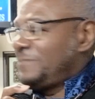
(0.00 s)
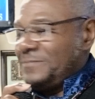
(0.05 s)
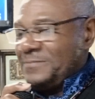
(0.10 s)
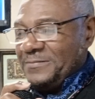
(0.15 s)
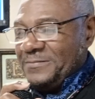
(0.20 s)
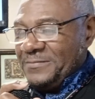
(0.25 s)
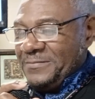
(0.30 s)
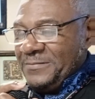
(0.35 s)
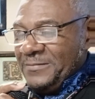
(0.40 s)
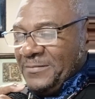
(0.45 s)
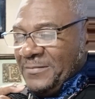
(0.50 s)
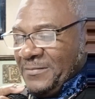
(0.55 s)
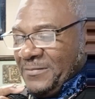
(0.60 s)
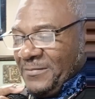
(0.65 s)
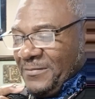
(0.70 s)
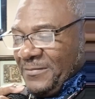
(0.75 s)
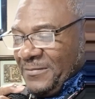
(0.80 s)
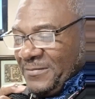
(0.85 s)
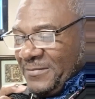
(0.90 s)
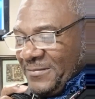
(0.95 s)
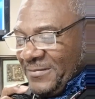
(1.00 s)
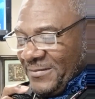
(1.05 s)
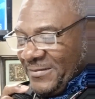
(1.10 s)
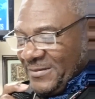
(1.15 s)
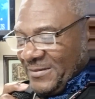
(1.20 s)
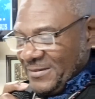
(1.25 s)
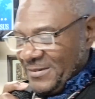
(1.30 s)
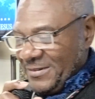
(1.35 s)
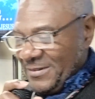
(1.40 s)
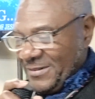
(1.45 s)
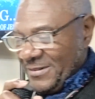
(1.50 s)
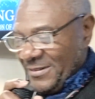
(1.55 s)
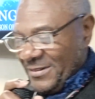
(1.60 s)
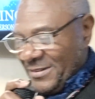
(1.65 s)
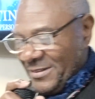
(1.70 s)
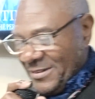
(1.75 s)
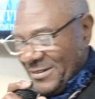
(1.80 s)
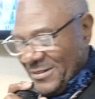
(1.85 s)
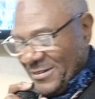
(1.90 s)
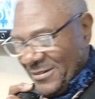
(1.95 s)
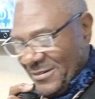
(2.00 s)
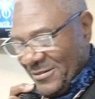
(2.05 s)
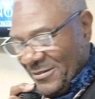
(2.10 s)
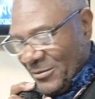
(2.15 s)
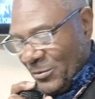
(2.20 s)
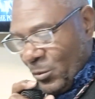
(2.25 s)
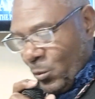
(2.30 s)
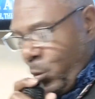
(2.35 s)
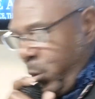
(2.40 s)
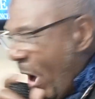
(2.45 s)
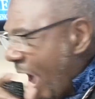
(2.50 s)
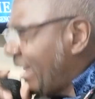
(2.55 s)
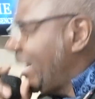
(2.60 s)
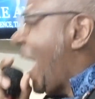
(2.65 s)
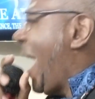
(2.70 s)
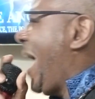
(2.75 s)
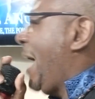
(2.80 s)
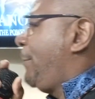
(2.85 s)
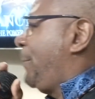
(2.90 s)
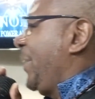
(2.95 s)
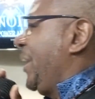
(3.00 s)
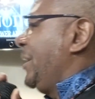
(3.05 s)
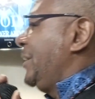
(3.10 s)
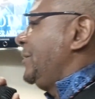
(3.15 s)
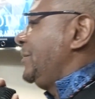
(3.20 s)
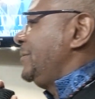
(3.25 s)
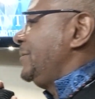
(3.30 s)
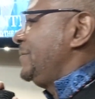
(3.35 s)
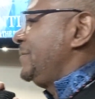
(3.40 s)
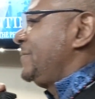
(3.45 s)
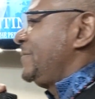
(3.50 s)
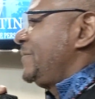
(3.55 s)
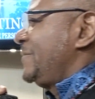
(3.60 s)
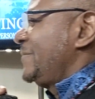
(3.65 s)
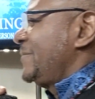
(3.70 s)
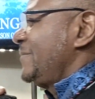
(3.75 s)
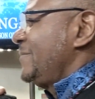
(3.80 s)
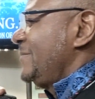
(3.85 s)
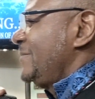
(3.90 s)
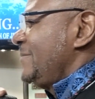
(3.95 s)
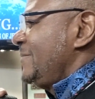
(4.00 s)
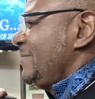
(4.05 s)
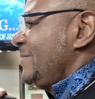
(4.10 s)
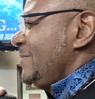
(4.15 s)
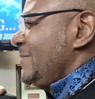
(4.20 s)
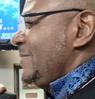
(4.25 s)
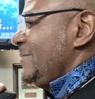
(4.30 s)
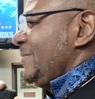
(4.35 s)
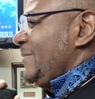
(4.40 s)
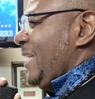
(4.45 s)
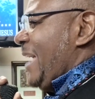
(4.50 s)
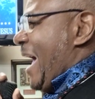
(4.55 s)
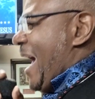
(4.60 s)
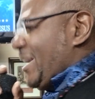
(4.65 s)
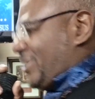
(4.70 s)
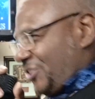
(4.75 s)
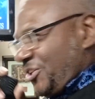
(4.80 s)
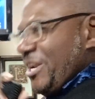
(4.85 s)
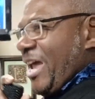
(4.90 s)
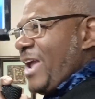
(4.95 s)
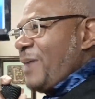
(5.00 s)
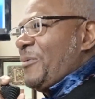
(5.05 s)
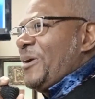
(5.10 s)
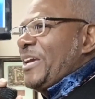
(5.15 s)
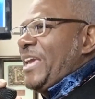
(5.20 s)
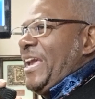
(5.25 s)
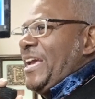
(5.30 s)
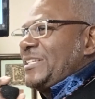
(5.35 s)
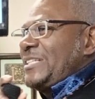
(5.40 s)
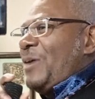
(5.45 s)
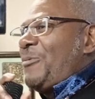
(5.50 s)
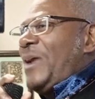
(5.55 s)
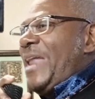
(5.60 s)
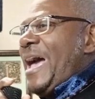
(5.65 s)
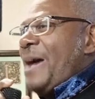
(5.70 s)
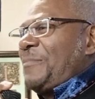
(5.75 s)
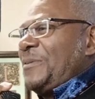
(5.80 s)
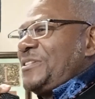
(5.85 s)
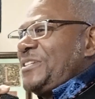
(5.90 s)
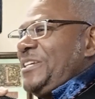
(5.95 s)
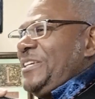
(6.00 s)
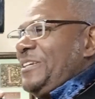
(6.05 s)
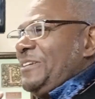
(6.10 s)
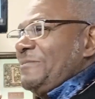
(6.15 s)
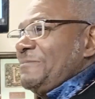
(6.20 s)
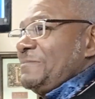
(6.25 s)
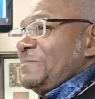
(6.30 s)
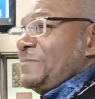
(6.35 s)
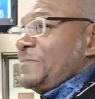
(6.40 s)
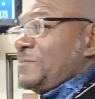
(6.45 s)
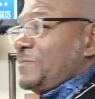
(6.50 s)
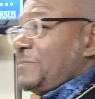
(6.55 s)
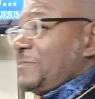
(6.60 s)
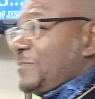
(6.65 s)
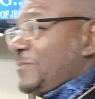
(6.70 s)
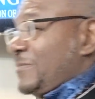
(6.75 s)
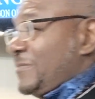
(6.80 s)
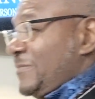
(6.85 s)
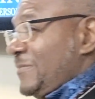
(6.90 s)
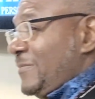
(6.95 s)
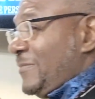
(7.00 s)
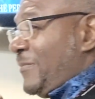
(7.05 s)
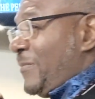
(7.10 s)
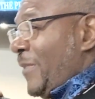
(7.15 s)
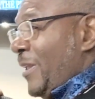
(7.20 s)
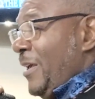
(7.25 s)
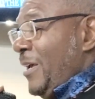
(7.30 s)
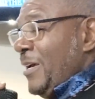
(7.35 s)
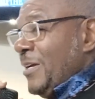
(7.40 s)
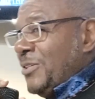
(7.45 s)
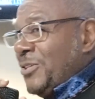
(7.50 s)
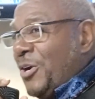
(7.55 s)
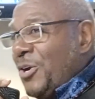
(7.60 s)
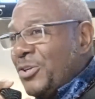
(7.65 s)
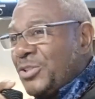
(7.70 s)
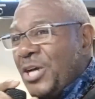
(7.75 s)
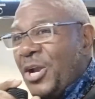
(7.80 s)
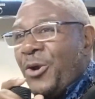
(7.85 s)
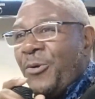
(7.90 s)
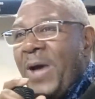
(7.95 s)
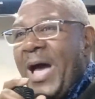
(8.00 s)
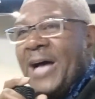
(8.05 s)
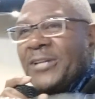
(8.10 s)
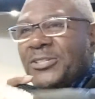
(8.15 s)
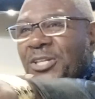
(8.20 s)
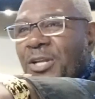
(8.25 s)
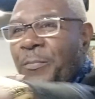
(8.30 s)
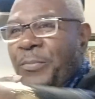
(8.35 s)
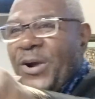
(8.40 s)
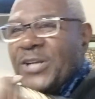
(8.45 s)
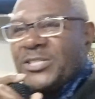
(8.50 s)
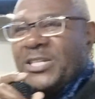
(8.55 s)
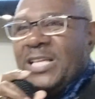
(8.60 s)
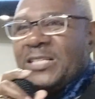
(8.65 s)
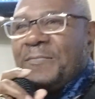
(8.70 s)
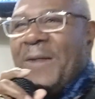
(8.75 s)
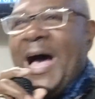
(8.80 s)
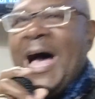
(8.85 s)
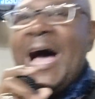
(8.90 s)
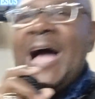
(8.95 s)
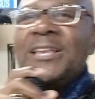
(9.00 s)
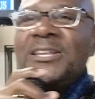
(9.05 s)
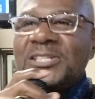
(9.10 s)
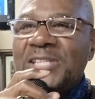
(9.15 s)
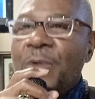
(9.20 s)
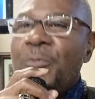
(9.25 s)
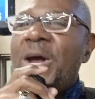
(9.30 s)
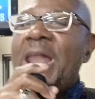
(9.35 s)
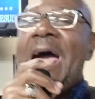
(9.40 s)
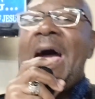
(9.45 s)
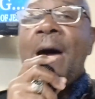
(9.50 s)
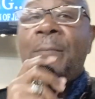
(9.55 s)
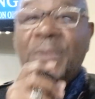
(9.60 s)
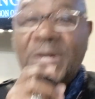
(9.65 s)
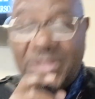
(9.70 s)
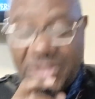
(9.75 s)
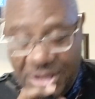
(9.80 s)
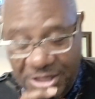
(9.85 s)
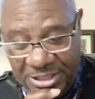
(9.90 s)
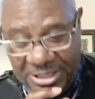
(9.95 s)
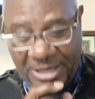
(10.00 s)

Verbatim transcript: Question mark. Yeah. What happened to you? What happened? What yeah. happened? Yeah. Ask your neighbor again. Say, what happened to you? What happened to you? Turn, turn around to the person that's behind you. Say, what happened